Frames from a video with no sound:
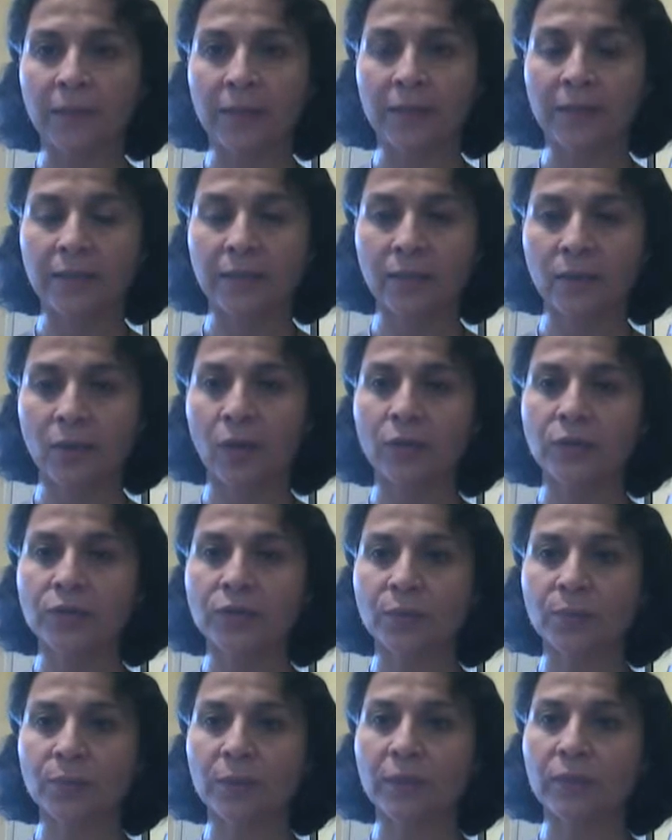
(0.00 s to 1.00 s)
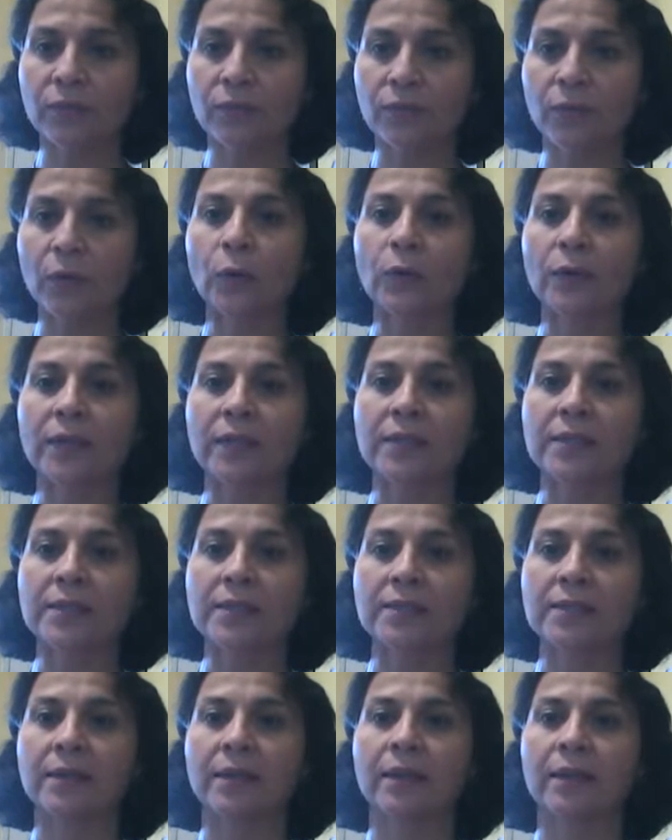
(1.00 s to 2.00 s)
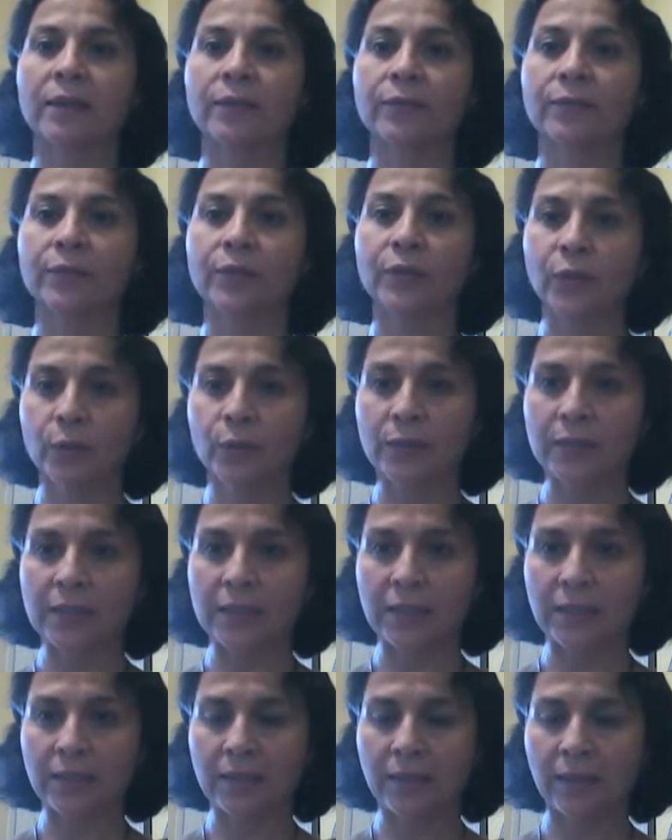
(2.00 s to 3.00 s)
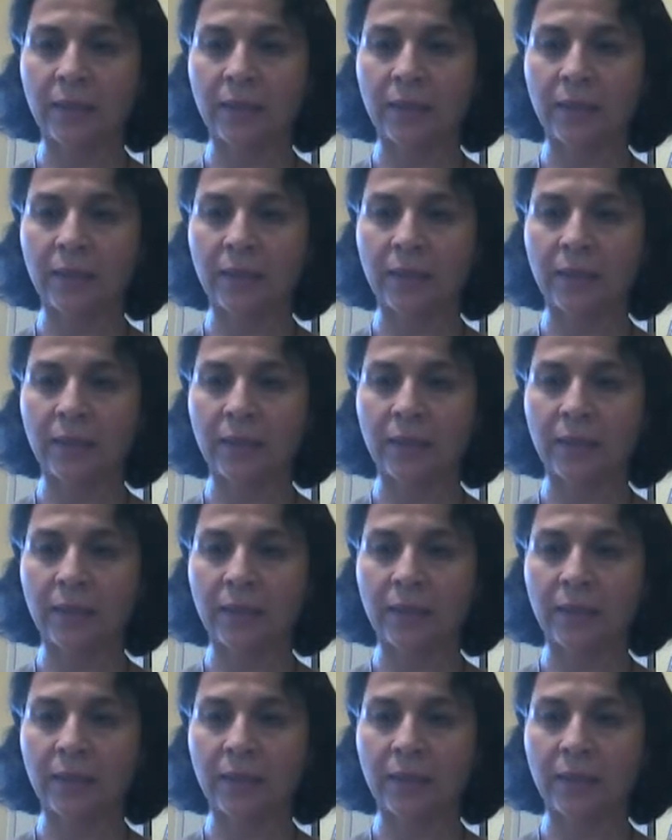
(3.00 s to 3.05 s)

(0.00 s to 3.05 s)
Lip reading: it can also be the focus of unity